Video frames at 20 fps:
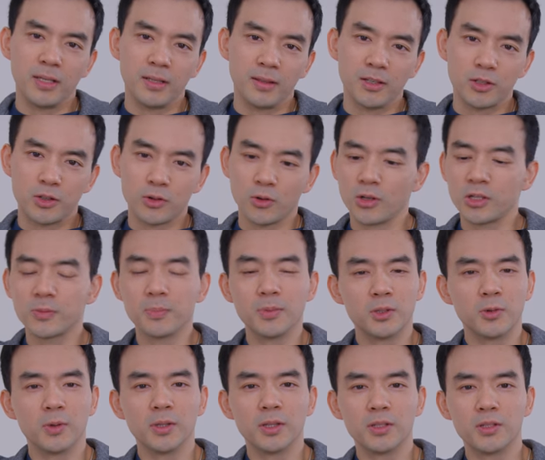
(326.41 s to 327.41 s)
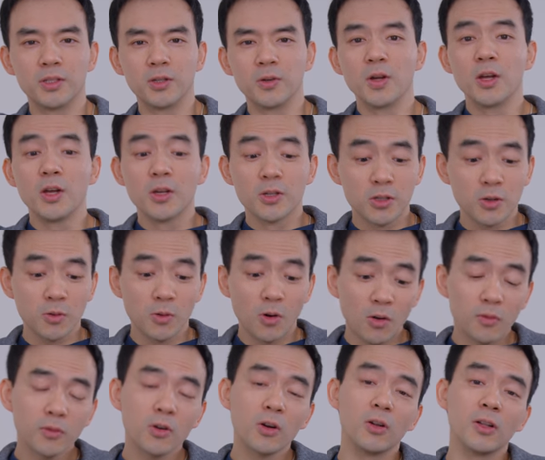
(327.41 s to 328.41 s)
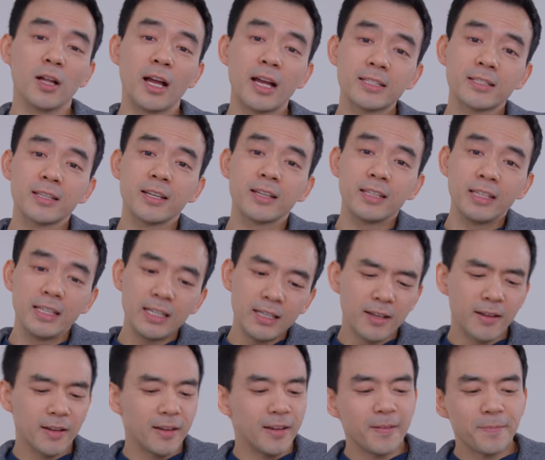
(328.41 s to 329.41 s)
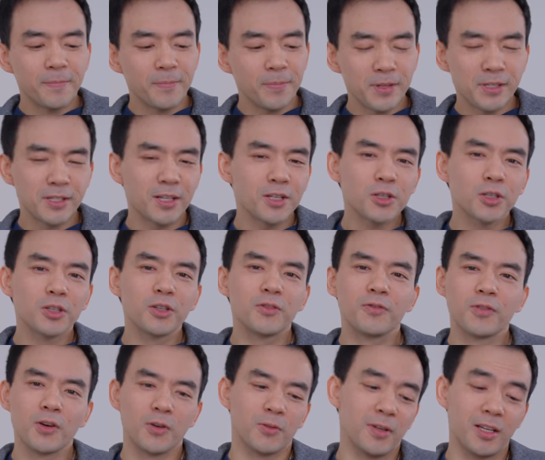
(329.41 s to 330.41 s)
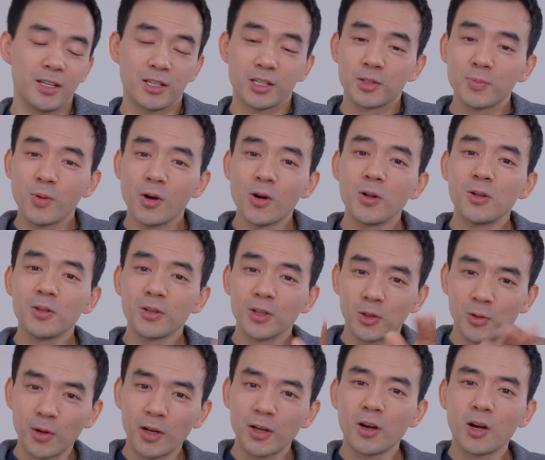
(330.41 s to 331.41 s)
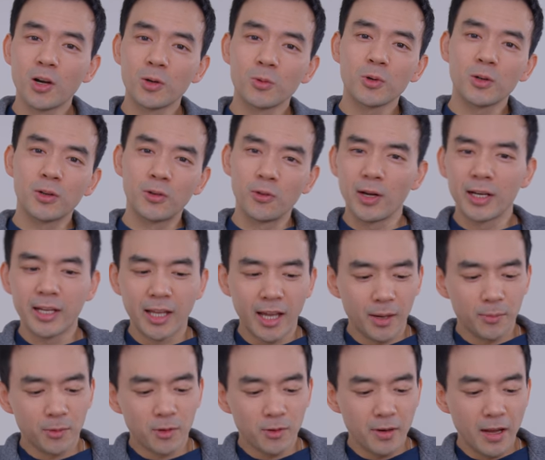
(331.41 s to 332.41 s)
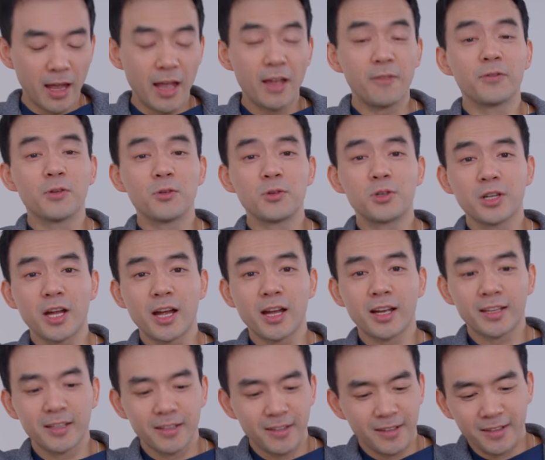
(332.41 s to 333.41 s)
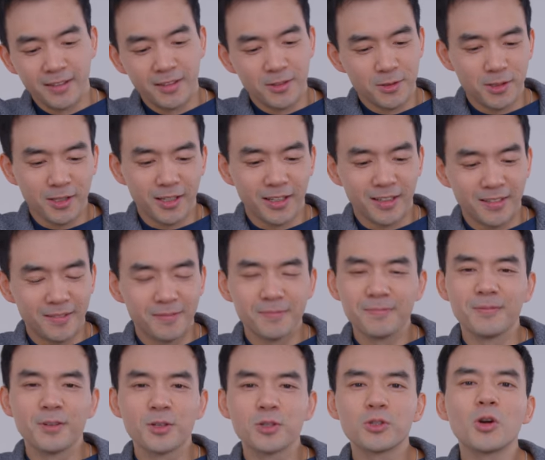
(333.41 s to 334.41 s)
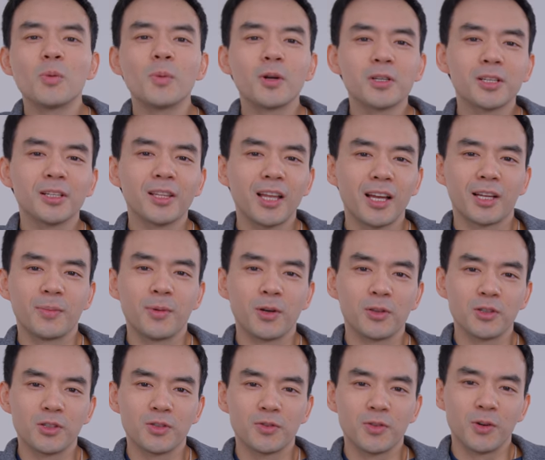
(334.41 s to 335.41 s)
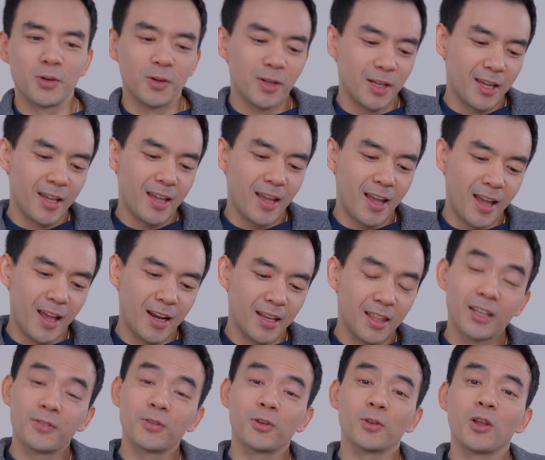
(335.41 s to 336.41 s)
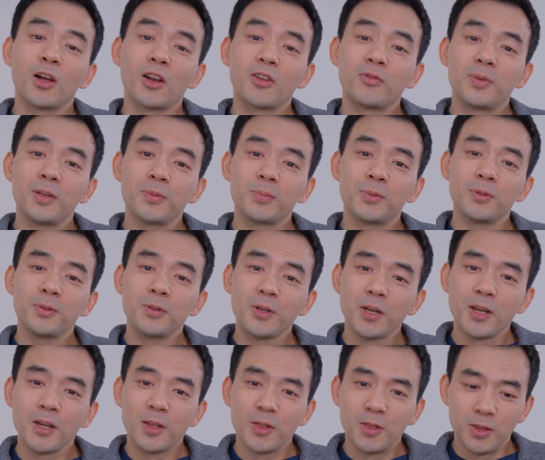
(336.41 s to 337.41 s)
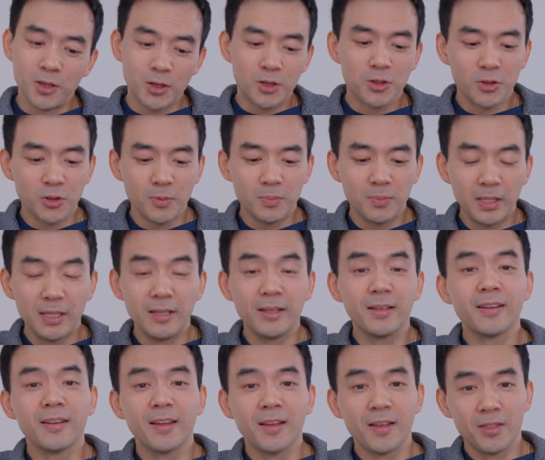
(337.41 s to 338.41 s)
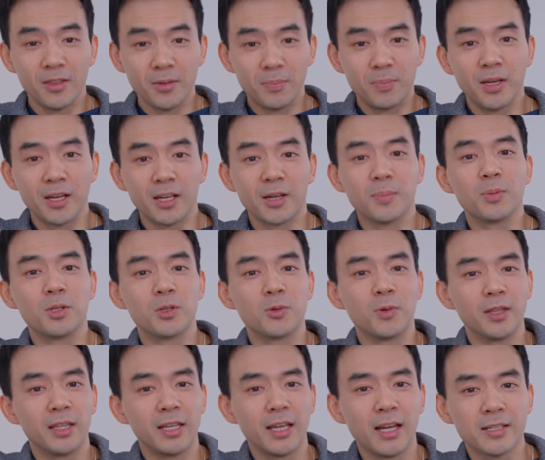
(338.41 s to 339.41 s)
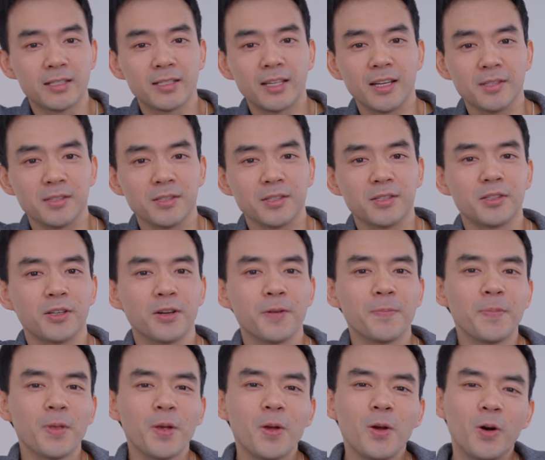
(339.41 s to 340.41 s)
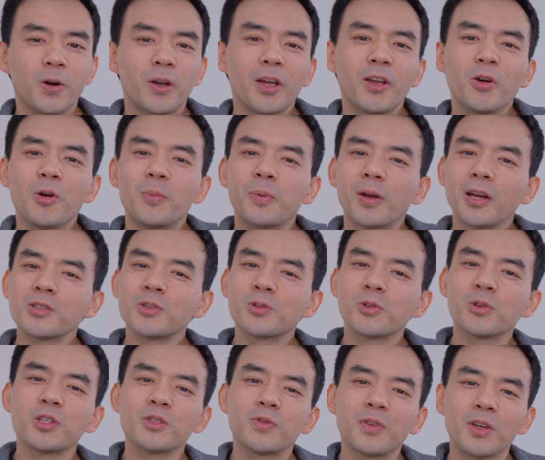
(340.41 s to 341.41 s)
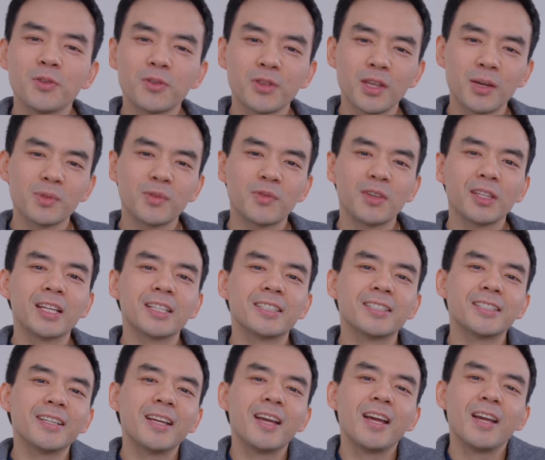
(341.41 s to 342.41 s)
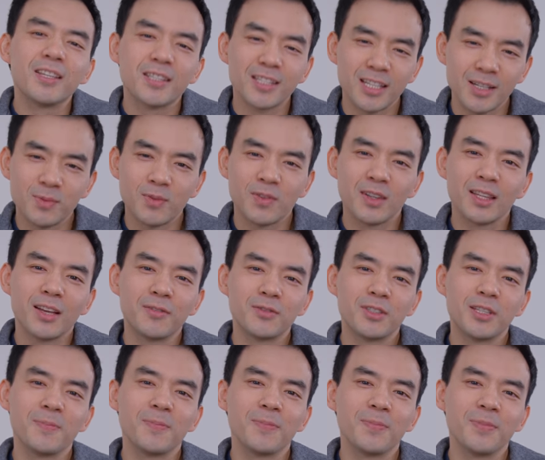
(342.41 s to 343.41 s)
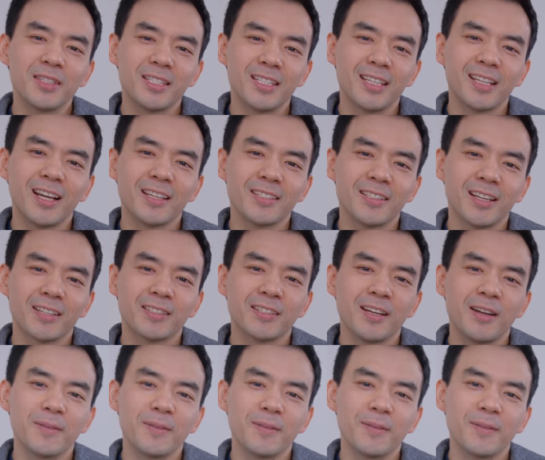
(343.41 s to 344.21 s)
be the choice between the two. So overall, S10e, such a good phone. It's small, great hardware, great camera, headphone jack. There's like so much I like about this phone, and I think for a lot of people, this should be the pick between the S10s this year. Okay, hope you guys enjoyed this video. Thumbs if you liked it, subs if you loved it. See you guys next